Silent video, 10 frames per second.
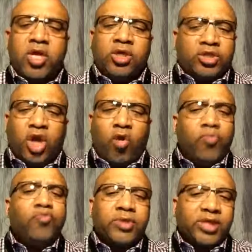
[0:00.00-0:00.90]

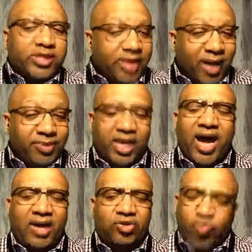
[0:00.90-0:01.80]
So
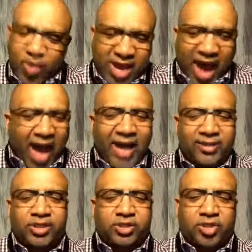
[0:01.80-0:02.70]
sometimes we
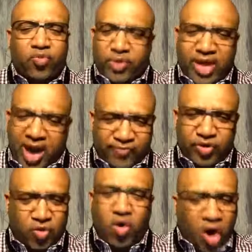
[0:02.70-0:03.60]
act as though we have
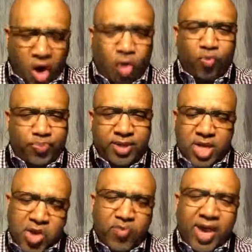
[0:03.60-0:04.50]
no hope.
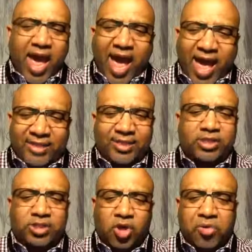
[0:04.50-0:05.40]
We act
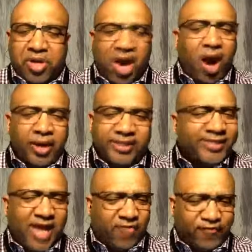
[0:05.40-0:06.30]
as though God is
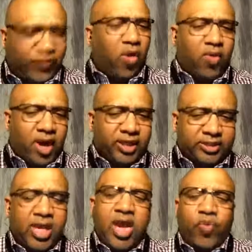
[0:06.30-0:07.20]
not for
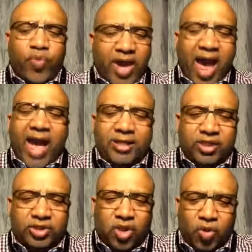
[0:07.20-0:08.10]
us. We act
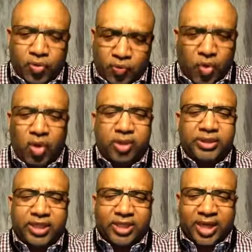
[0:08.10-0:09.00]
as though the world
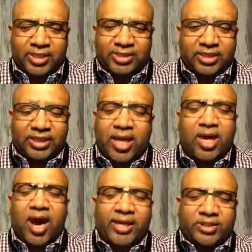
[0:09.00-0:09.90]
is against us and
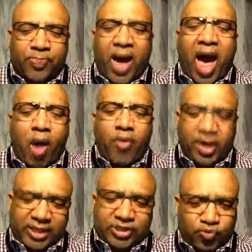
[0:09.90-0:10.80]
God's power
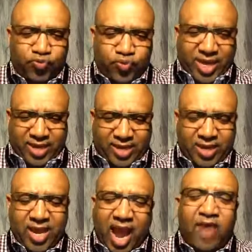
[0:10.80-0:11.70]
is weak
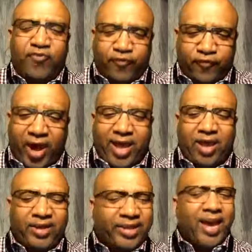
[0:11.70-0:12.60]
and
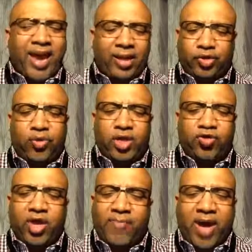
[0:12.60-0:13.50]
frail and can't do
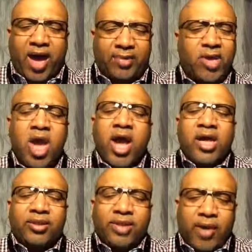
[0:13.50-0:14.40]
anything about it.
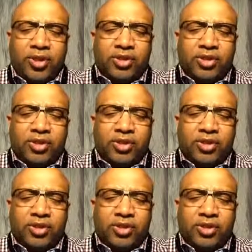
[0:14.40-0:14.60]
There is